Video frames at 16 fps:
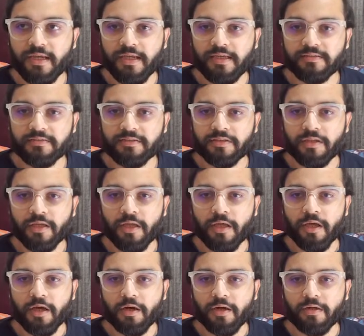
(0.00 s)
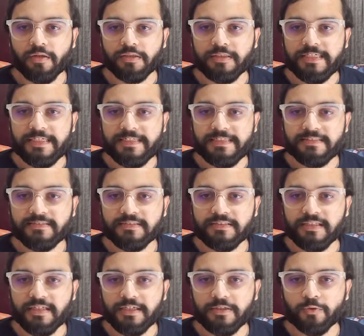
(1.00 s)
as
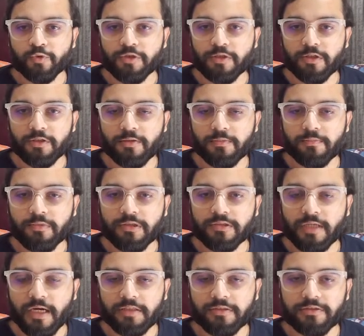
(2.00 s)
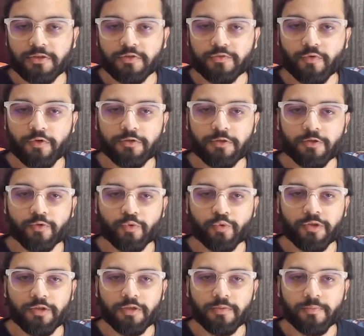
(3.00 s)
DTC, a courier company, charges for the
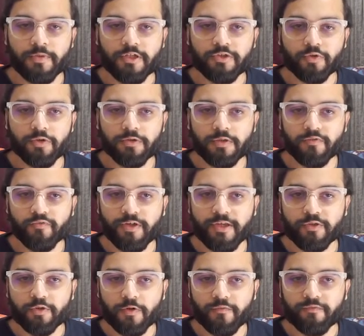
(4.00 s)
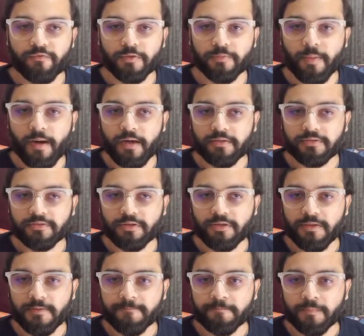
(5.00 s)
courier based on the weight of the parcel.
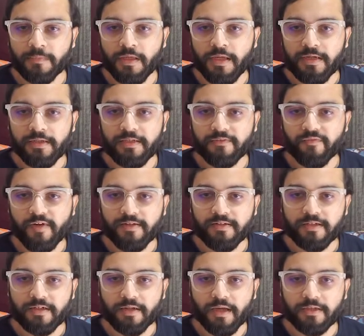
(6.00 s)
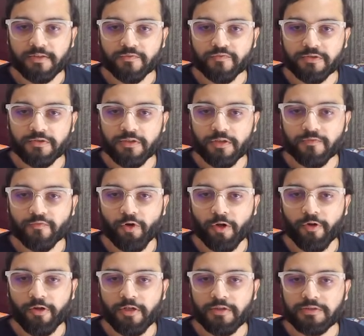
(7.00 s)
Define a class with the
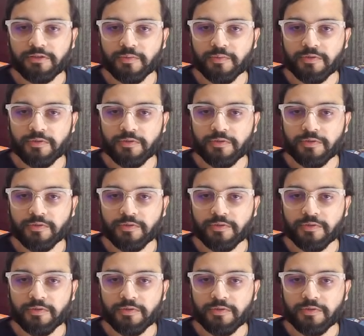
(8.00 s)
following